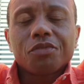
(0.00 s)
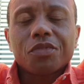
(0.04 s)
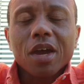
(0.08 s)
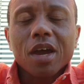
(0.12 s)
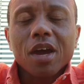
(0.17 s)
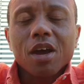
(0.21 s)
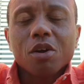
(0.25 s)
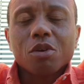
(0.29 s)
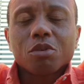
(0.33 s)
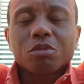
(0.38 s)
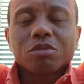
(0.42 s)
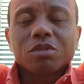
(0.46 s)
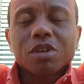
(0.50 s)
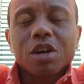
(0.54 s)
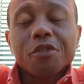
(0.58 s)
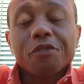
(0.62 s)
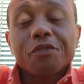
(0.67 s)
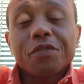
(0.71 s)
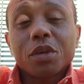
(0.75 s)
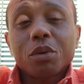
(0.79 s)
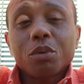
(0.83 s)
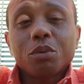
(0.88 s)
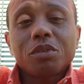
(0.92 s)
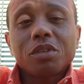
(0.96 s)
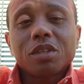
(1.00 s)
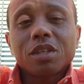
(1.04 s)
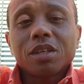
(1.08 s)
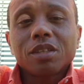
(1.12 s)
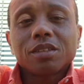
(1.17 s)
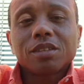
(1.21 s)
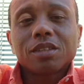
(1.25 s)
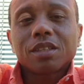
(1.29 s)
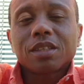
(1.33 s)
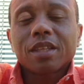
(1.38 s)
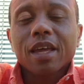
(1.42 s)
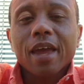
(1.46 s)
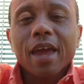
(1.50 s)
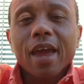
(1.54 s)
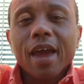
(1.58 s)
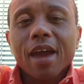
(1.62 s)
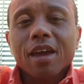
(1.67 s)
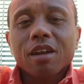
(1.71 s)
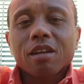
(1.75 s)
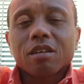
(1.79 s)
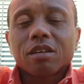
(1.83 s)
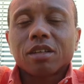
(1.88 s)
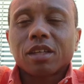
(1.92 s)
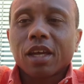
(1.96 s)
found a few things that they
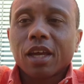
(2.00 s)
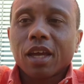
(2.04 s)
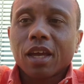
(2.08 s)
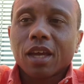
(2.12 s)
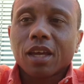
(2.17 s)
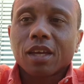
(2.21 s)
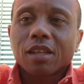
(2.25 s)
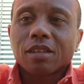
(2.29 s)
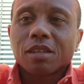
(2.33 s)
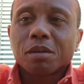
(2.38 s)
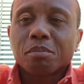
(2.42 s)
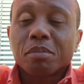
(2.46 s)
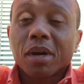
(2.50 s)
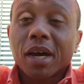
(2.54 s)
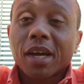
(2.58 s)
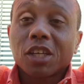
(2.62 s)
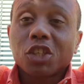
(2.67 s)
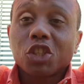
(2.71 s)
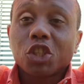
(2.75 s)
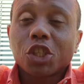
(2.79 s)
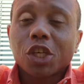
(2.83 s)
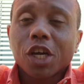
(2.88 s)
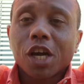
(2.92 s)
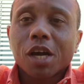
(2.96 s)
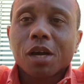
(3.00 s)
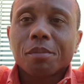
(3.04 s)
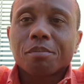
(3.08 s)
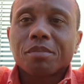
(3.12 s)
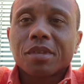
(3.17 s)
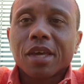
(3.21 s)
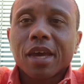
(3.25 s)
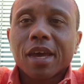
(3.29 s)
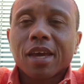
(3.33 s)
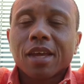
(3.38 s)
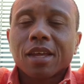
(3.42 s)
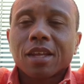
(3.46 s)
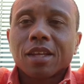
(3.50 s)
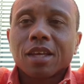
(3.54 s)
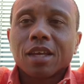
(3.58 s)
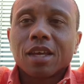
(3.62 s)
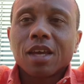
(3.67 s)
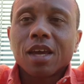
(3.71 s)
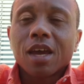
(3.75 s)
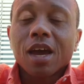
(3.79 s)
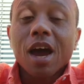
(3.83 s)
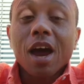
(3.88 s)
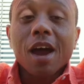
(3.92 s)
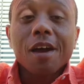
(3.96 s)
had on hand. The bike shop that
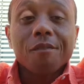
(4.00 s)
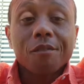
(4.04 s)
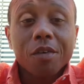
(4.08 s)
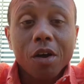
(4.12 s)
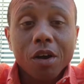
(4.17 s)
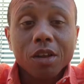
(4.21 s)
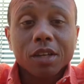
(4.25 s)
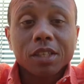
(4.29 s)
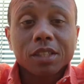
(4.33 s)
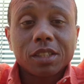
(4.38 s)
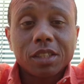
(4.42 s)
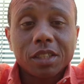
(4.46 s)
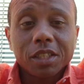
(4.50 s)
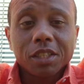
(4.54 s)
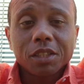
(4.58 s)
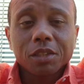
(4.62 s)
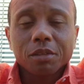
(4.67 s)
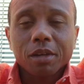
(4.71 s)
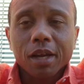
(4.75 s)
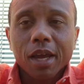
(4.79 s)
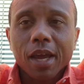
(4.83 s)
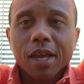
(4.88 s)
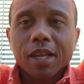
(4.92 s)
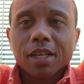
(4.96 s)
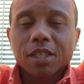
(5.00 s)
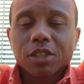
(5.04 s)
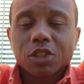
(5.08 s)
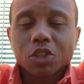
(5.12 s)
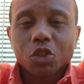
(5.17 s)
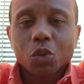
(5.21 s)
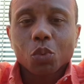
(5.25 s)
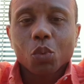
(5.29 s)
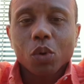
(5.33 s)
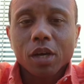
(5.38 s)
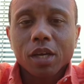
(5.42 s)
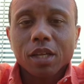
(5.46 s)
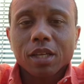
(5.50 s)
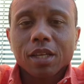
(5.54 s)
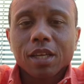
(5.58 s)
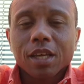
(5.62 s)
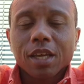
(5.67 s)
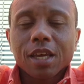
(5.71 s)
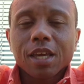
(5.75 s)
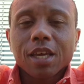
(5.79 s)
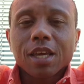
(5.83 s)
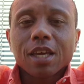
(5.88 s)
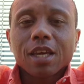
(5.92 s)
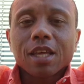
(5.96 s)
I volunteer at is the
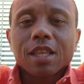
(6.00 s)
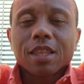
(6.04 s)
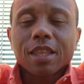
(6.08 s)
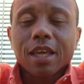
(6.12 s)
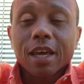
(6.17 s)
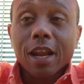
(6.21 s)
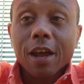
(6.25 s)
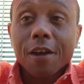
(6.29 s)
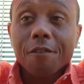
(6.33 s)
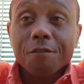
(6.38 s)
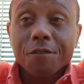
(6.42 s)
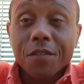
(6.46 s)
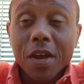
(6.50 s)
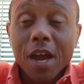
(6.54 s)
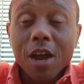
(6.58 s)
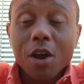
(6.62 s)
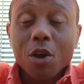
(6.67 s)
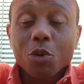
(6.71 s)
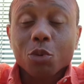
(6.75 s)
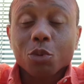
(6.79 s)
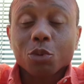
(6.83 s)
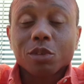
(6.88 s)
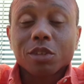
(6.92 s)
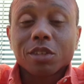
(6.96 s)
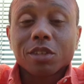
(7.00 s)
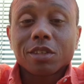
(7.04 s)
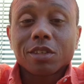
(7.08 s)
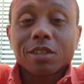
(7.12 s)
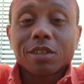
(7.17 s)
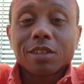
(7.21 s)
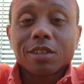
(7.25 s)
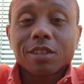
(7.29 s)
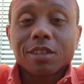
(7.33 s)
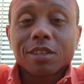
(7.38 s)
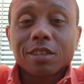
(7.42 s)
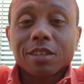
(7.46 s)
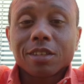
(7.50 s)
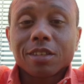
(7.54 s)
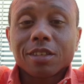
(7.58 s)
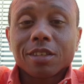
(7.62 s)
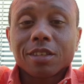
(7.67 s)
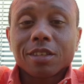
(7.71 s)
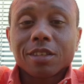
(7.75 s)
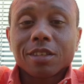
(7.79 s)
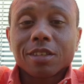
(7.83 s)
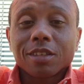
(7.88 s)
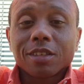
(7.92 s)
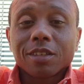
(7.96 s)
one that I found
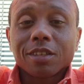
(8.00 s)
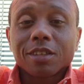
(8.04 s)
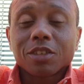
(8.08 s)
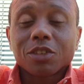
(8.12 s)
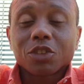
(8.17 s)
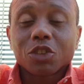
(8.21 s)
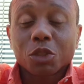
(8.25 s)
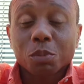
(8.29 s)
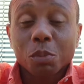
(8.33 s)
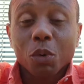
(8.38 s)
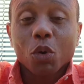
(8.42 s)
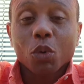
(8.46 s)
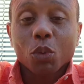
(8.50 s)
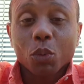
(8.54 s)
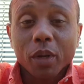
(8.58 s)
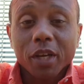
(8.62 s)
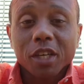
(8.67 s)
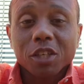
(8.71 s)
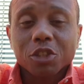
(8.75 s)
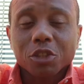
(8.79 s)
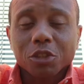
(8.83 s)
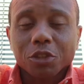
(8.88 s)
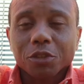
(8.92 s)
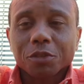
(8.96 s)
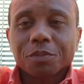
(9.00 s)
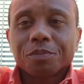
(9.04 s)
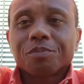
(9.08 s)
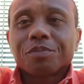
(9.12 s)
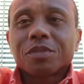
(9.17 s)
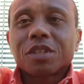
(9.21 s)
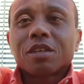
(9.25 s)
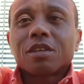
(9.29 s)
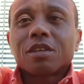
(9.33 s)
Smoke Racer.